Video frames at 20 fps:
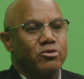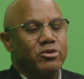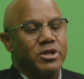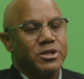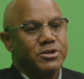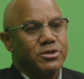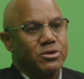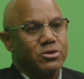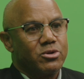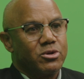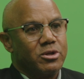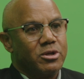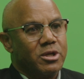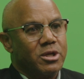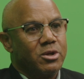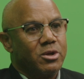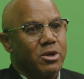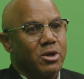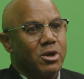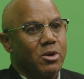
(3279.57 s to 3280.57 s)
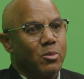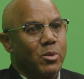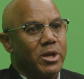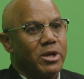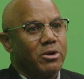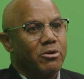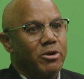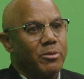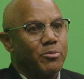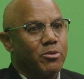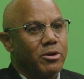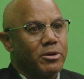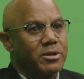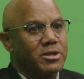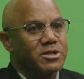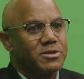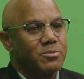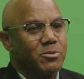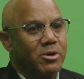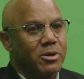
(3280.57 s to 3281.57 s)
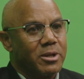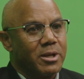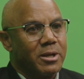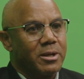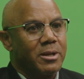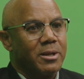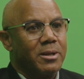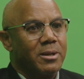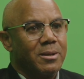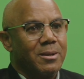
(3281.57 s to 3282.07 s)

listen to the weather report this morning?